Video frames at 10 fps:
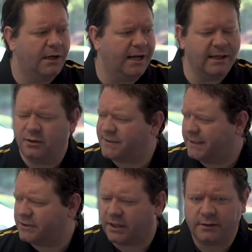And they looked at
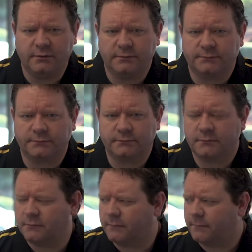each other,
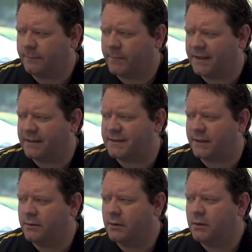and they
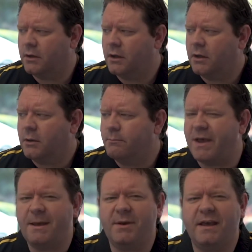said,
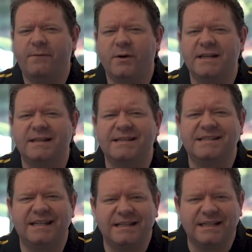maybe if we didn't
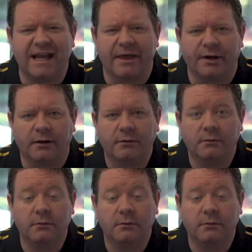sit together.